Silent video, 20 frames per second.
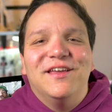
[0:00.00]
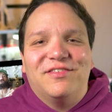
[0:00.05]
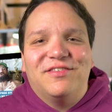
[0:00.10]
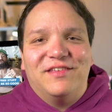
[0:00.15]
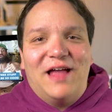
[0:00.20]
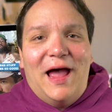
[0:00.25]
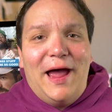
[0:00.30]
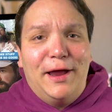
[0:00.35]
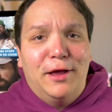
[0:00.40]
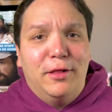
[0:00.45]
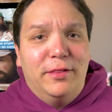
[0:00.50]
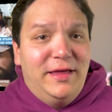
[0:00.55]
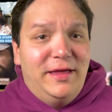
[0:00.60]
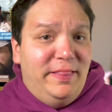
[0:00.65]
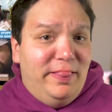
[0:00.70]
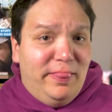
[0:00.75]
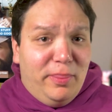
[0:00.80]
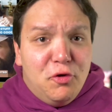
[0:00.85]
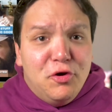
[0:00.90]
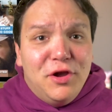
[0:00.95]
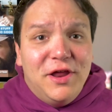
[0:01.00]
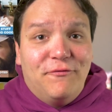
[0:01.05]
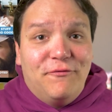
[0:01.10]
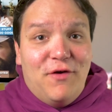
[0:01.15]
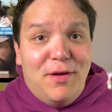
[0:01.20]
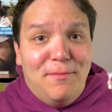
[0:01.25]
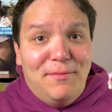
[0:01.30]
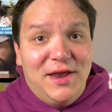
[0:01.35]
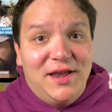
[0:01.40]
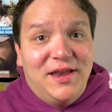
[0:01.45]
his style and learning
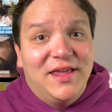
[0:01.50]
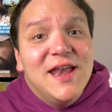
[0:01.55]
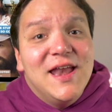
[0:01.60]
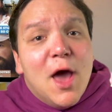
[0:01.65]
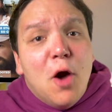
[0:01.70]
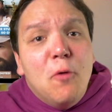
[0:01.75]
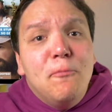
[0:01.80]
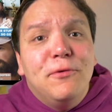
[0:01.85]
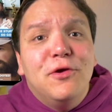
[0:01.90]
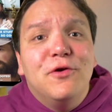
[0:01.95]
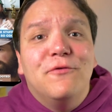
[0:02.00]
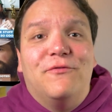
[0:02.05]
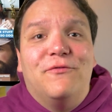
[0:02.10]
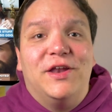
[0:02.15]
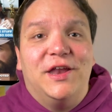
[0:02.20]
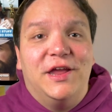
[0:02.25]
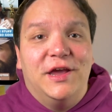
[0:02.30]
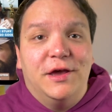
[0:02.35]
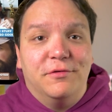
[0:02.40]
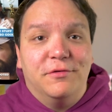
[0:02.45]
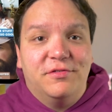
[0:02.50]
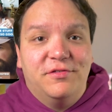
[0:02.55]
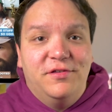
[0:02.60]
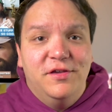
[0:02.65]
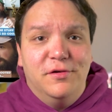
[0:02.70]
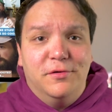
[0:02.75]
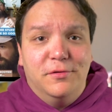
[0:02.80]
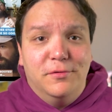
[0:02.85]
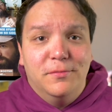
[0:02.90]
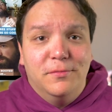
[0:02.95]
from it can help your videos
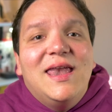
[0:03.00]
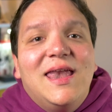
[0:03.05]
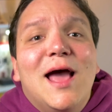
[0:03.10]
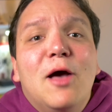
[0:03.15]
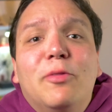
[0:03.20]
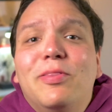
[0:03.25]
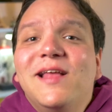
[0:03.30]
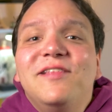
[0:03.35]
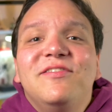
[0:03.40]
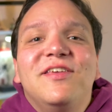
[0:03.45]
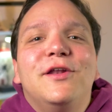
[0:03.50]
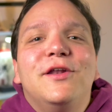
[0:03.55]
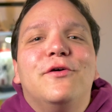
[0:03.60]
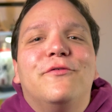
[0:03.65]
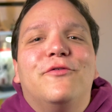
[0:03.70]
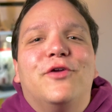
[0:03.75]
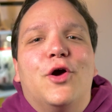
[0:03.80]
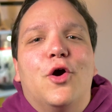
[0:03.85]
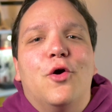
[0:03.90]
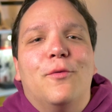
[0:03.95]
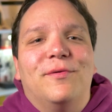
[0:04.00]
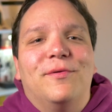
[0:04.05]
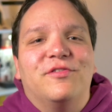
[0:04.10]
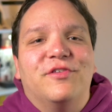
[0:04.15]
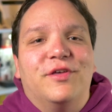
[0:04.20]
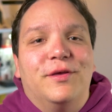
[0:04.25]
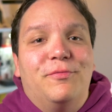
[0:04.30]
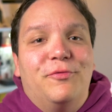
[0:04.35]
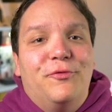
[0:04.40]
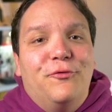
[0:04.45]
too. Now let's head over to Opus
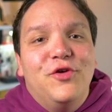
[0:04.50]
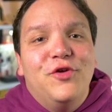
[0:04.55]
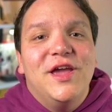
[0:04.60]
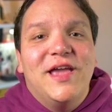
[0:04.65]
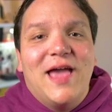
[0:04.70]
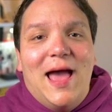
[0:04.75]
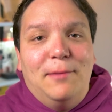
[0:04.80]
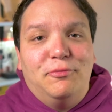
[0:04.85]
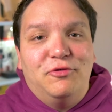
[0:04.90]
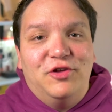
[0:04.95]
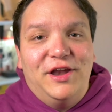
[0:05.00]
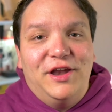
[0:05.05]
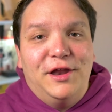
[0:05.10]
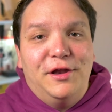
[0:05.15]
Clip's free caption